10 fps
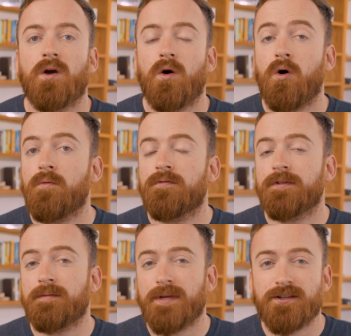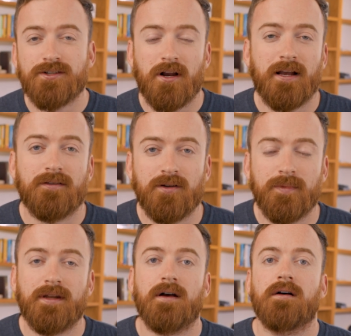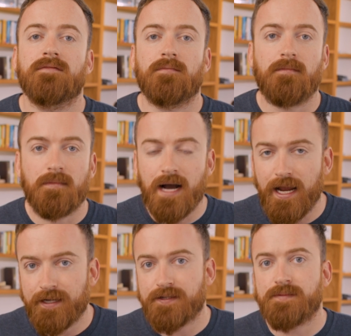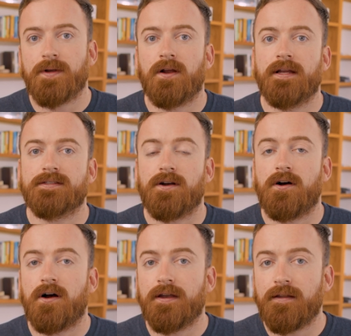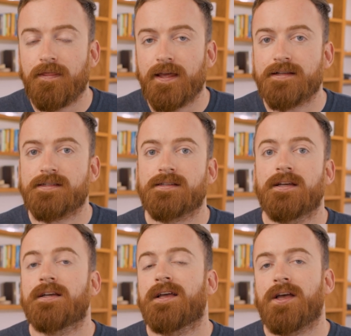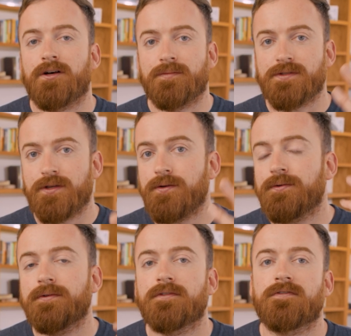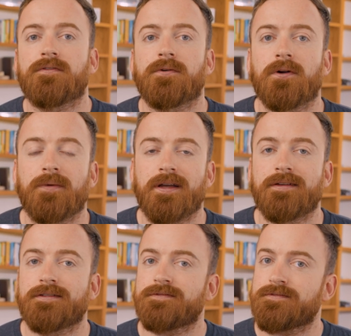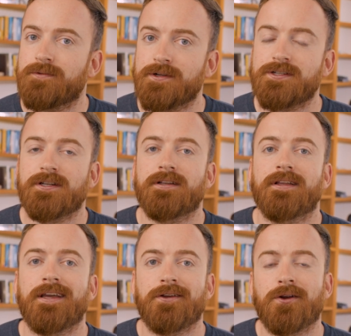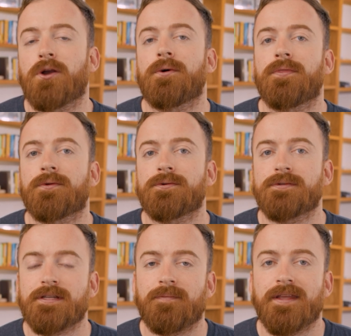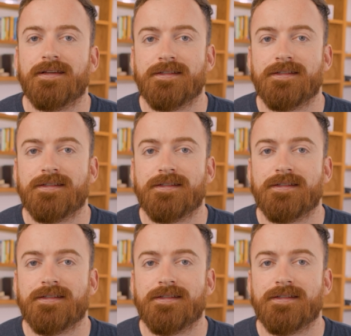Hopefully me sharing a little bit of my experience on this helps you for when, unfortunately, you're going through something